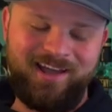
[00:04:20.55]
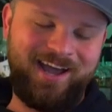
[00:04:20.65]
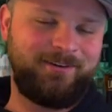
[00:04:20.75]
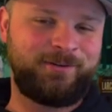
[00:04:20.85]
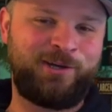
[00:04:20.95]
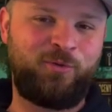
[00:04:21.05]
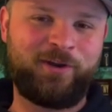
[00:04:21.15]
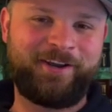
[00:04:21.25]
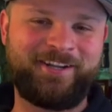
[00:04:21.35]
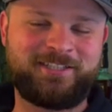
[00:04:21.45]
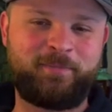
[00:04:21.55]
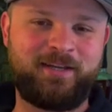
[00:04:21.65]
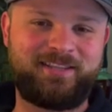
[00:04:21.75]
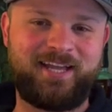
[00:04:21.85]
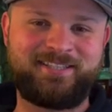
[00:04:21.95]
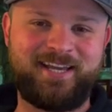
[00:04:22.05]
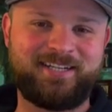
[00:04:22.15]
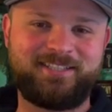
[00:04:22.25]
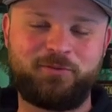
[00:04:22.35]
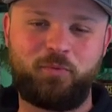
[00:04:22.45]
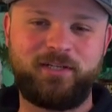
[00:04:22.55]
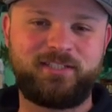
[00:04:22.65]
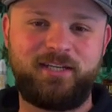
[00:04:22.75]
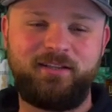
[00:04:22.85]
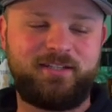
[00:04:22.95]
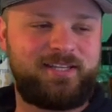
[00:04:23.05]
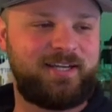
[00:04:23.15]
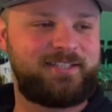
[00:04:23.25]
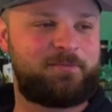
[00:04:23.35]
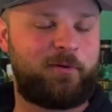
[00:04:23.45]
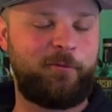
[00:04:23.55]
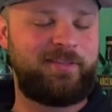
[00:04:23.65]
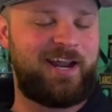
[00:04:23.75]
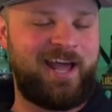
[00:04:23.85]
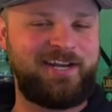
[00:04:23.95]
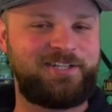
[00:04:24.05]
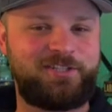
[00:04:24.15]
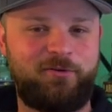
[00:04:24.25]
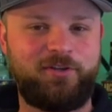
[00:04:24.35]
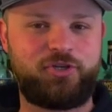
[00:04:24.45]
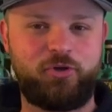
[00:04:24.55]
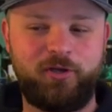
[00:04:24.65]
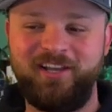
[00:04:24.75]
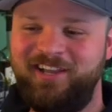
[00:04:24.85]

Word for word: I don't know what it is about that Texas whiskey, the Texas bourbon that I just don't enjoy.